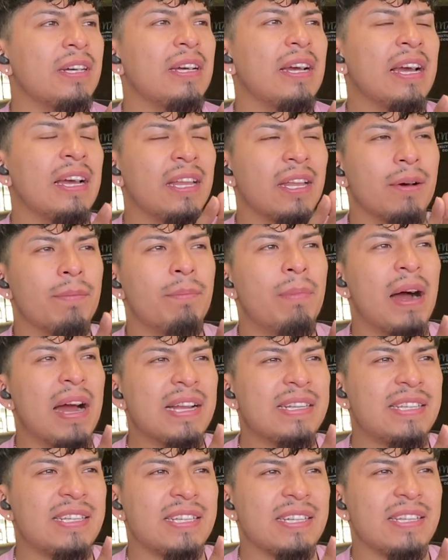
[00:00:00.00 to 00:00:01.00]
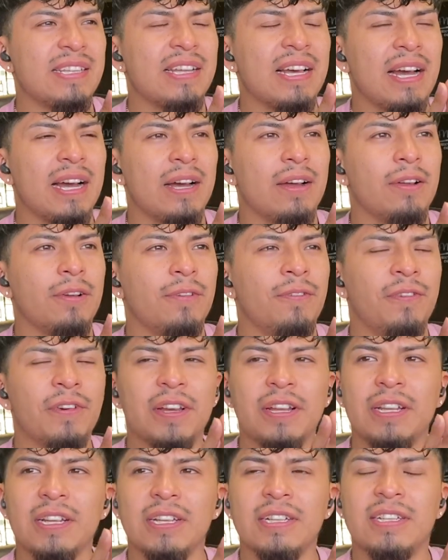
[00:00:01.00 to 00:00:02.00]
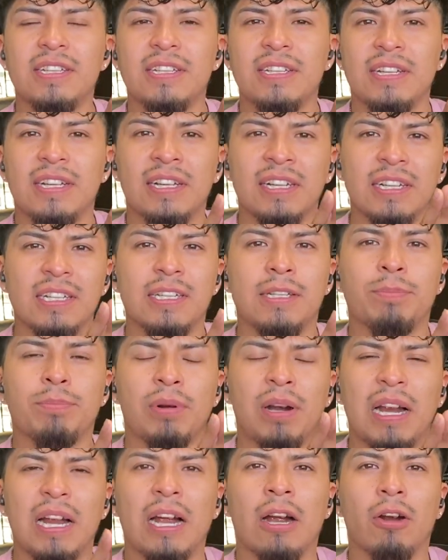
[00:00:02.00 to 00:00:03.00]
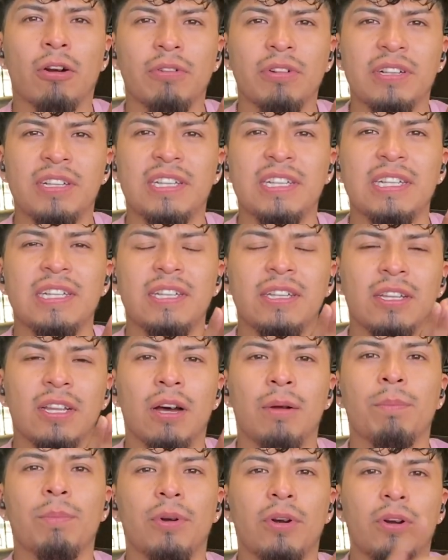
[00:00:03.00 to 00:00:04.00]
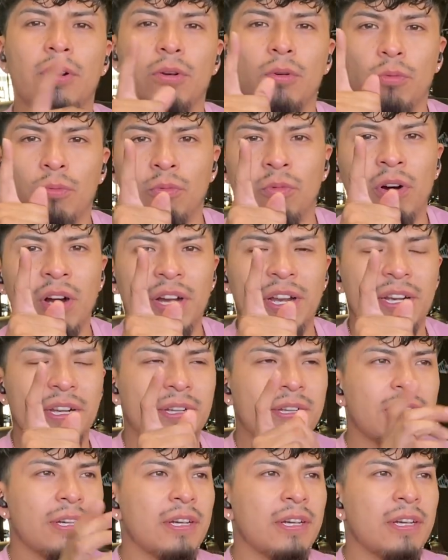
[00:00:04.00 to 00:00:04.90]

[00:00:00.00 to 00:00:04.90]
in the mindset that fitness is priority number one.